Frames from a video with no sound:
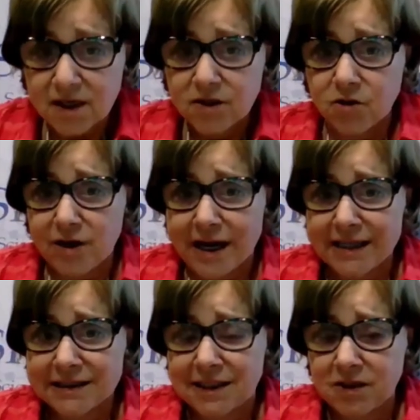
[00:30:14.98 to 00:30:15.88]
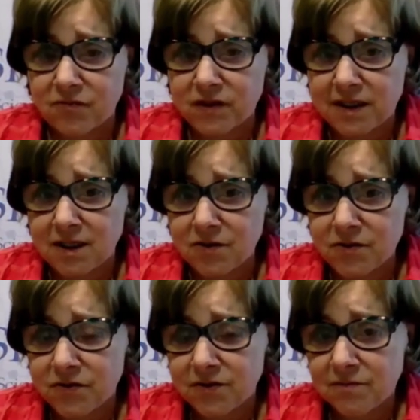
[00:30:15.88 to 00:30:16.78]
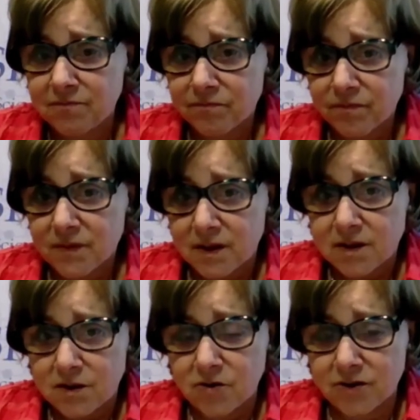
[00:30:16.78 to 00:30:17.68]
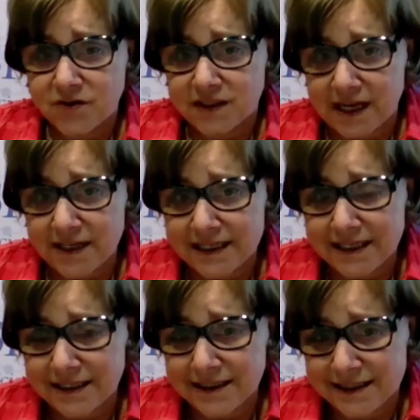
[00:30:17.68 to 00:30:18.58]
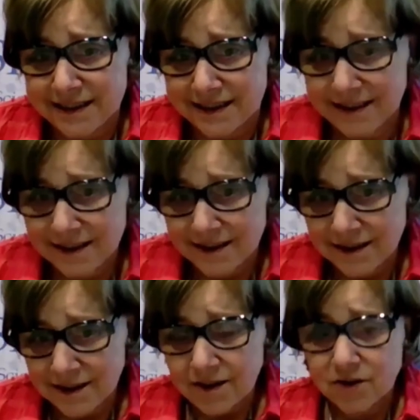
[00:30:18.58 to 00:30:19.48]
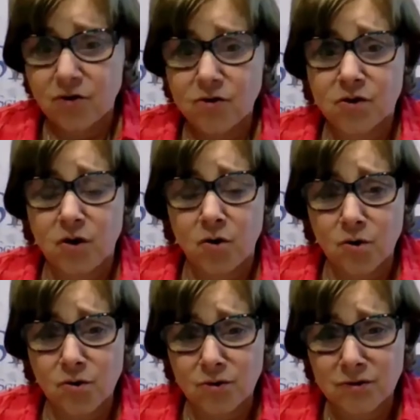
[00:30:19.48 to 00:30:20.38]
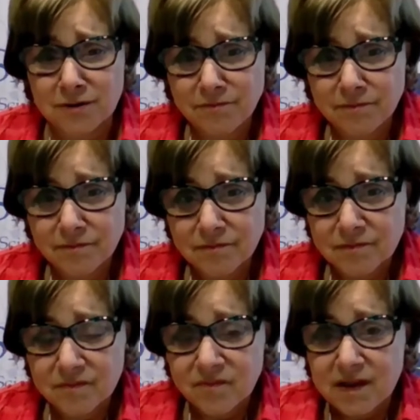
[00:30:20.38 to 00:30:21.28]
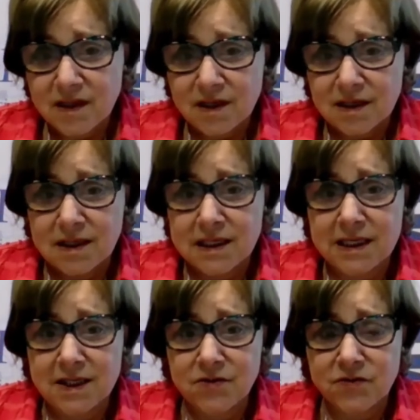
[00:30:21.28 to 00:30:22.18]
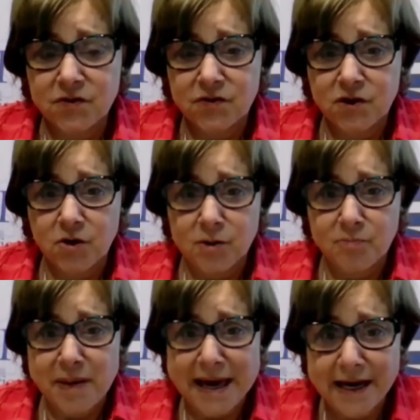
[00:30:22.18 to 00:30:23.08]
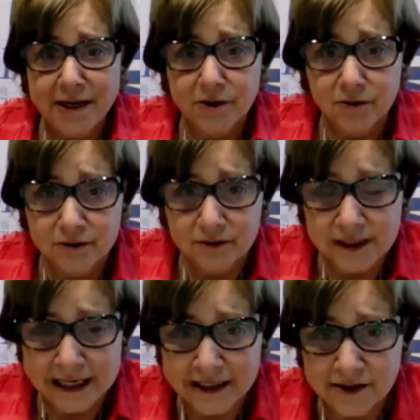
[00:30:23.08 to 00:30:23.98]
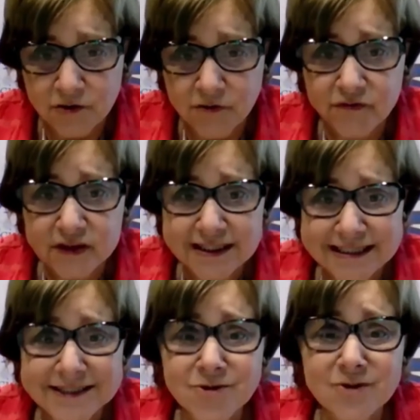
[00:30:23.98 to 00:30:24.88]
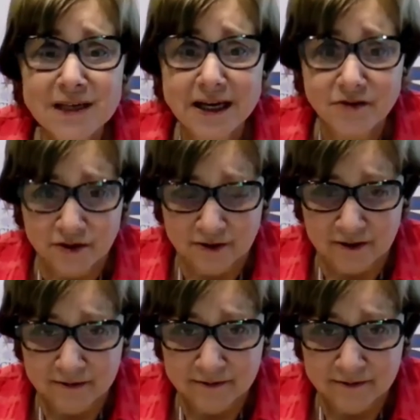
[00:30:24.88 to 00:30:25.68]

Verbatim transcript: Your activities, your studies, your goal needs to show a pattern and to fit together.